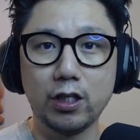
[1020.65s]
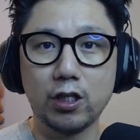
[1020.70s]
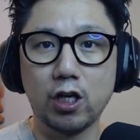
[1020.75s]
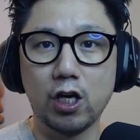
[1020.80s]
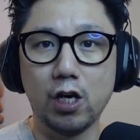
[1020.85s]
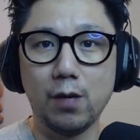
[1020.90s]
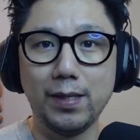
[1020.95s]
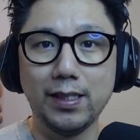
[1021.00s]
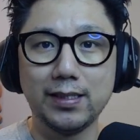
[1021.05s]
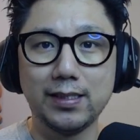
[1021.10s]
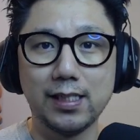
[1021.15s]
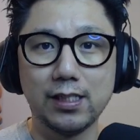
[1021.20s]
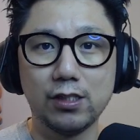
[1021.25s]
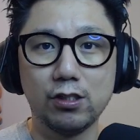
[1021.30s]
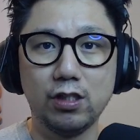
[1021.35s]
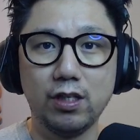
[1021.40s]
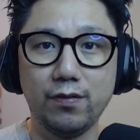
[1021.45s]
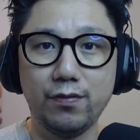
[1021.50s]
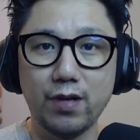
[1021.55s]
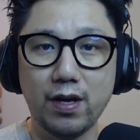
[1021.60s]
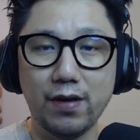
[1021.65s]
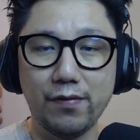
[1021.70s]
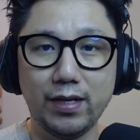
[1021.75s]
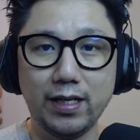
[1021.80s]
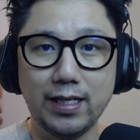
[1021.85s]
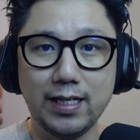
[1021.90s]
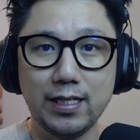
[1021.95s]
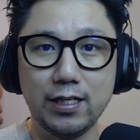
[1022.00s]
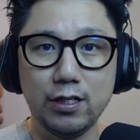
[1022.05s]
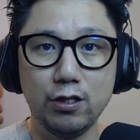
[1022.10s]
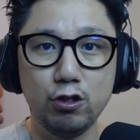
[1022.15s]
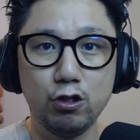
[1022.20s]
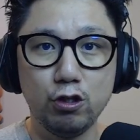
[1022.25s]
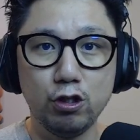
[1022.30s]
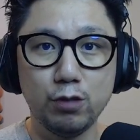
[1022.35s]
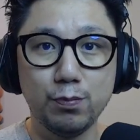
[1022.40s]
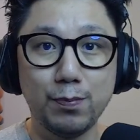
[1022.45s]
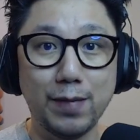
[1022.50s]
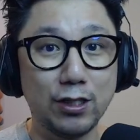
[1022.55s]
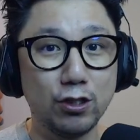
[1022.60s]
comment section if you have any
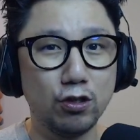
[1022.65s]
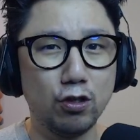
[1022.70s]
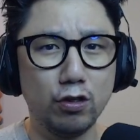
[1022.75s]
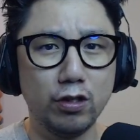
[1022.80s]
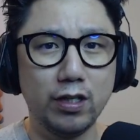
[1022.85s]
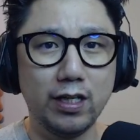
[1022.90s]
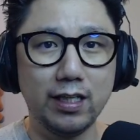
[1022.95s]
issues. Make sure you